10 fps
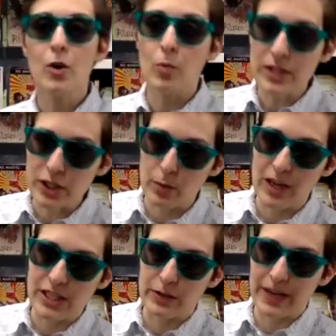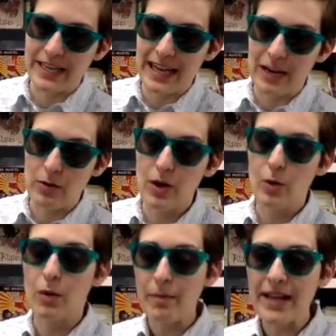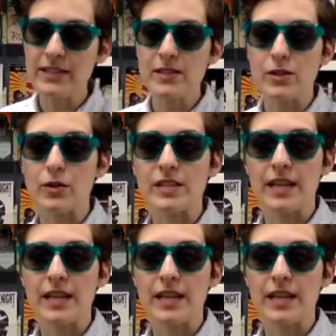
which you're watching right now, where Miles Stokes